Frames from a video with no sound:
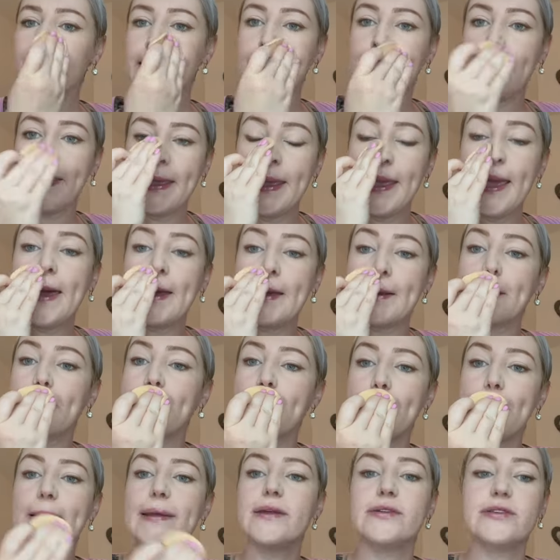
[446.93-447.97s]
Yeah,
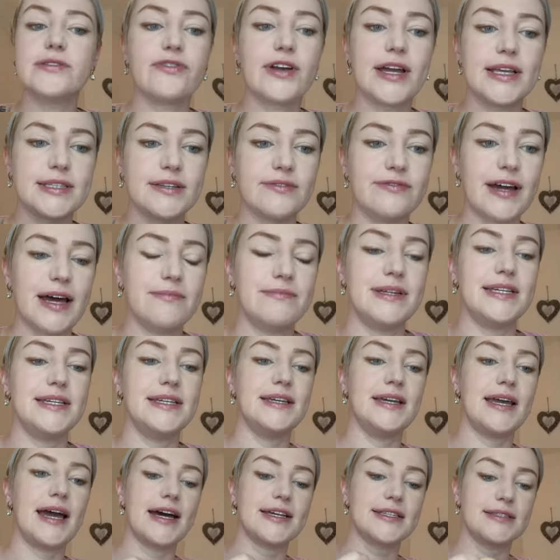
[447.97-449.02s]
so use friends and
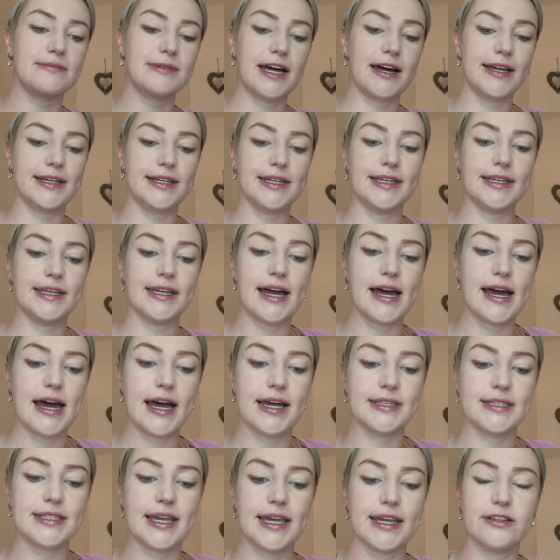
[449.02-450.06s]
family, ask them kindly,
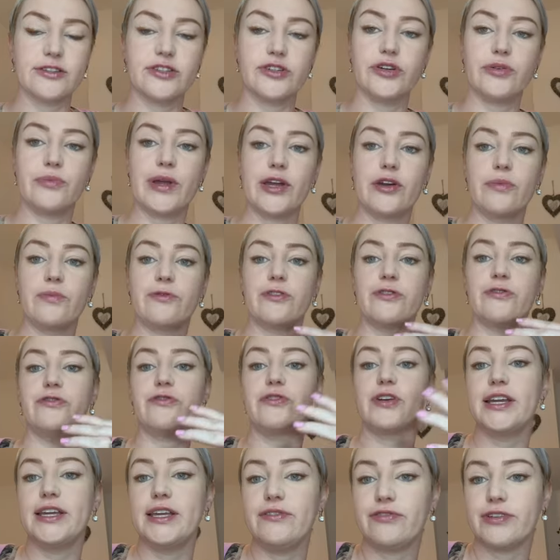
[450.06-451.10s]
and say, I'll do your makeup for
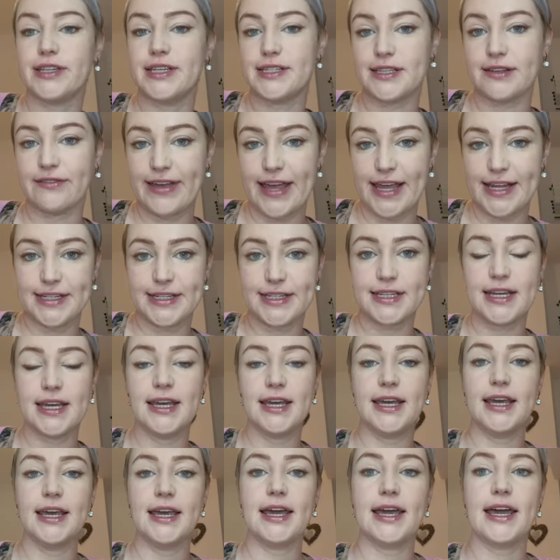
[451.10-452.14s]
free for this event.
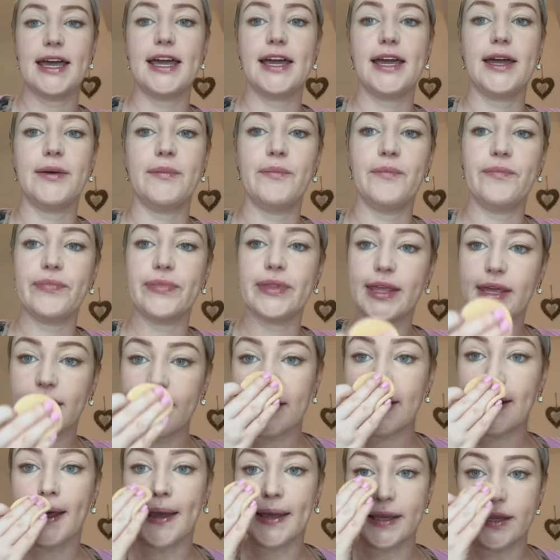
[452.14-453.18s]

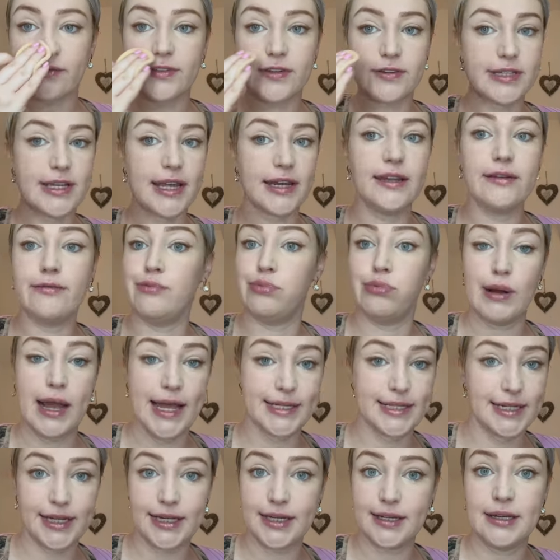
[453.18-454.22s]
Like if there's any
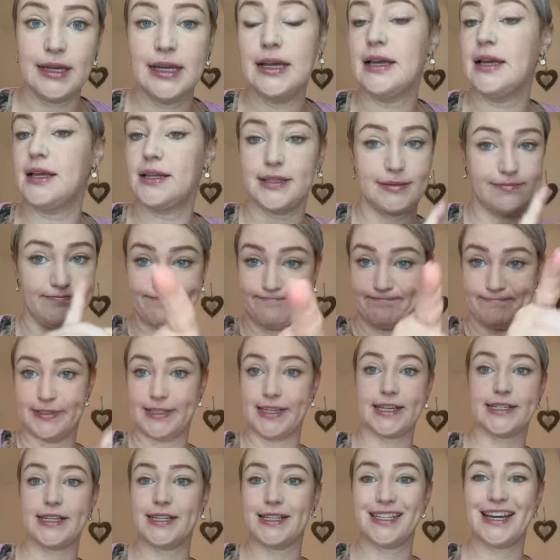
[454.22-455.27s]
wedding,
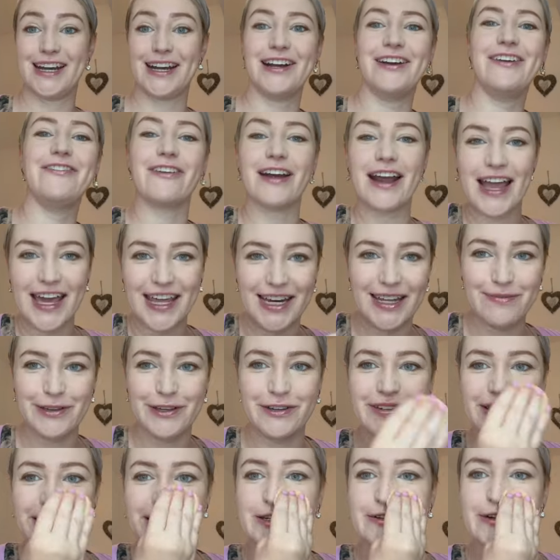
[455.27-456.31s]
get in there for any
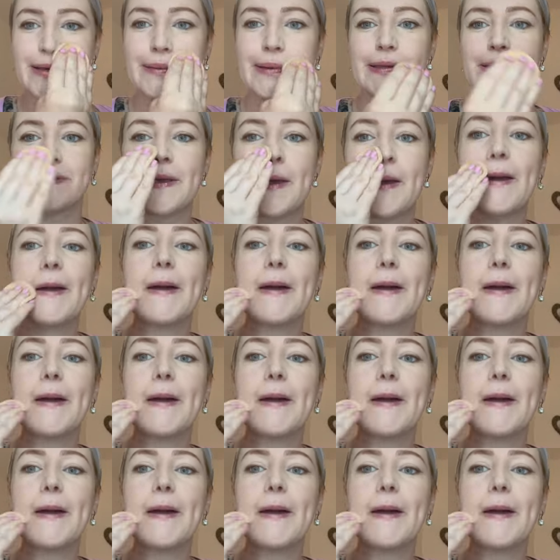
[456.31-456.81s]
beauty treatment.